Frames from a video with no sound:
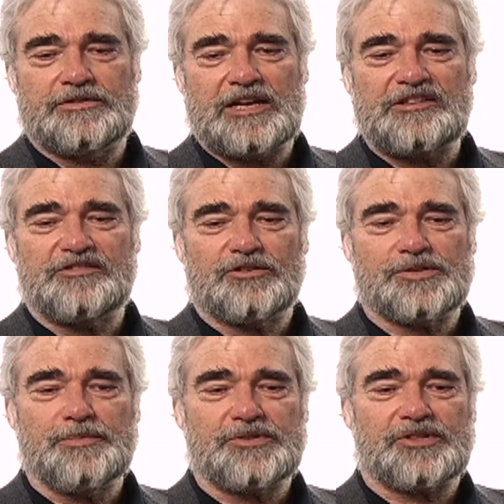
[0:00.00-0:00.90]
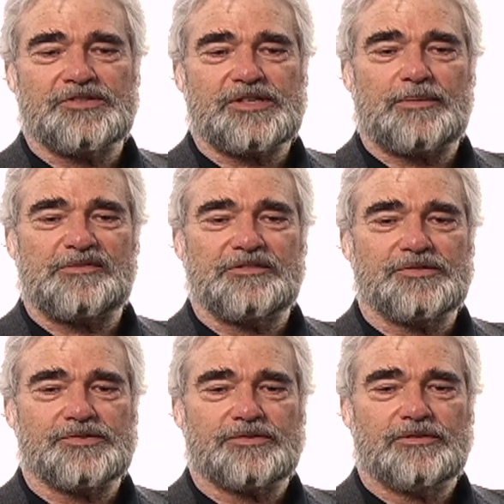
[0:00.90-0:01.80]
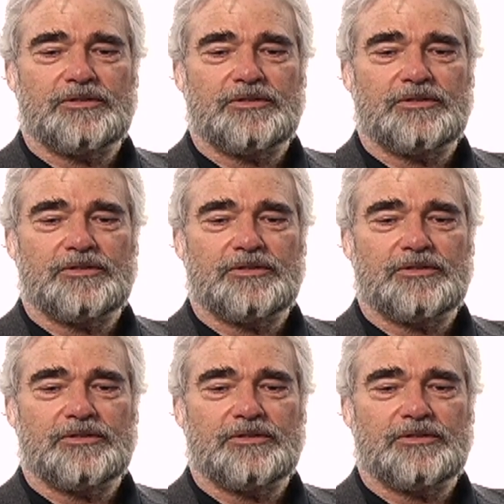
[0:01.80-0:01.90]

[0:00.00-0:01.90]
dangerous misconceptions.